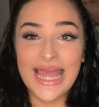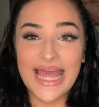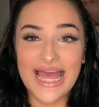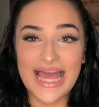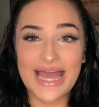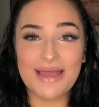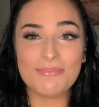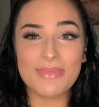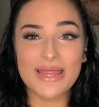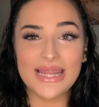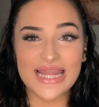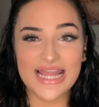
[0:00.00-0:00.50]

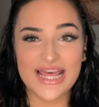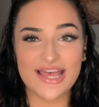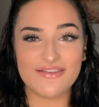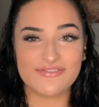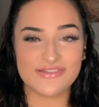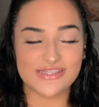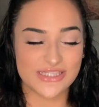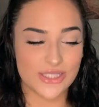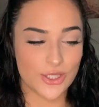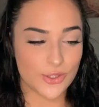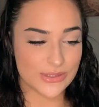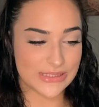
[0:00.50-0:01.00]
Hi my love,
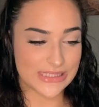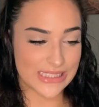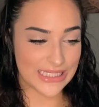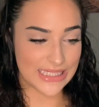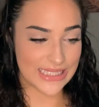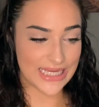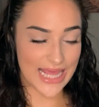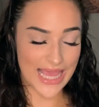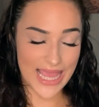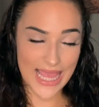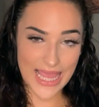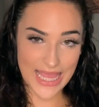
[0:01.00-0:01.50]
so
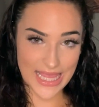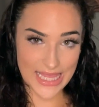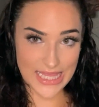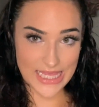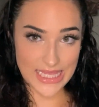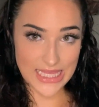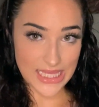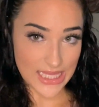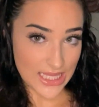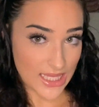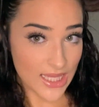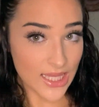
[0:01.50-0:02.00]

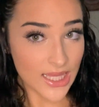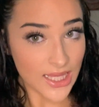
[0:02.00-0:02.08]
today